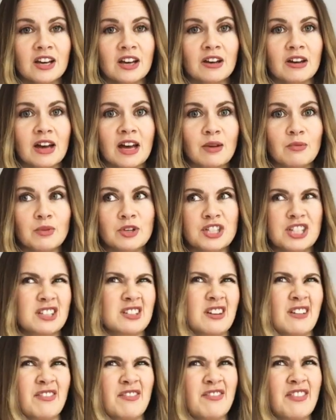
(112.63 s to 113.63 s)
which is
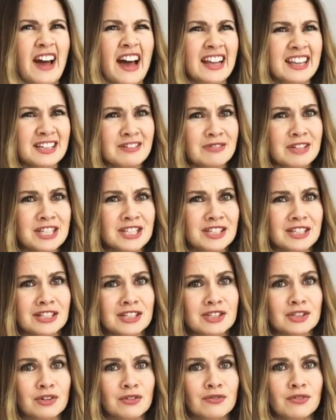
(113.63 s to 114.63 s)
a fairly recent
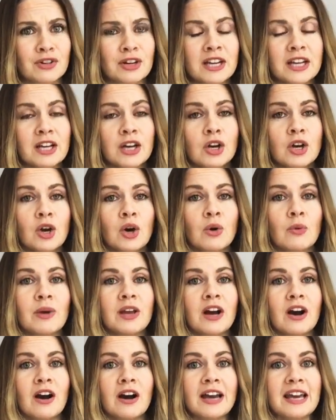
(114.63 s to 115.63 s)
discovery, we
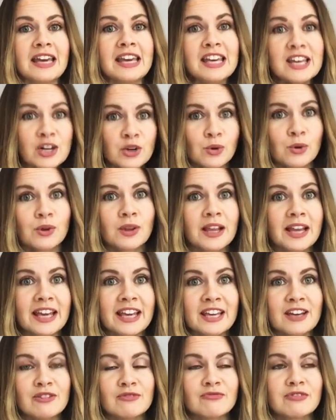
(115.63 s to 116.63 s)
are
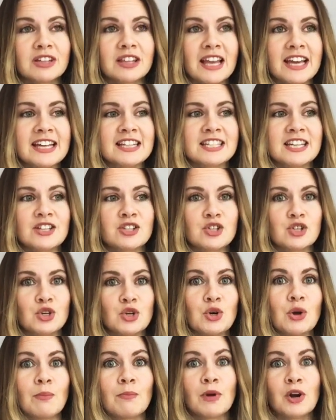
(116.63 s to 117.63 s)
equally related
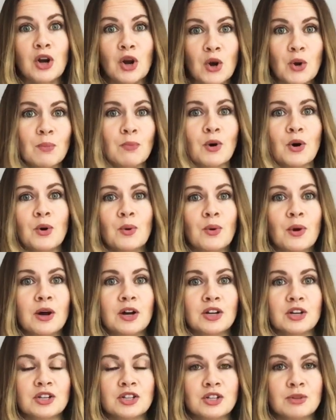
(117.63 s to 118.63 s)
to bonobo
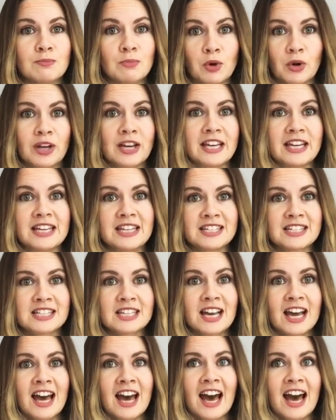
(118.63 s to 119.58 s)
monkeys.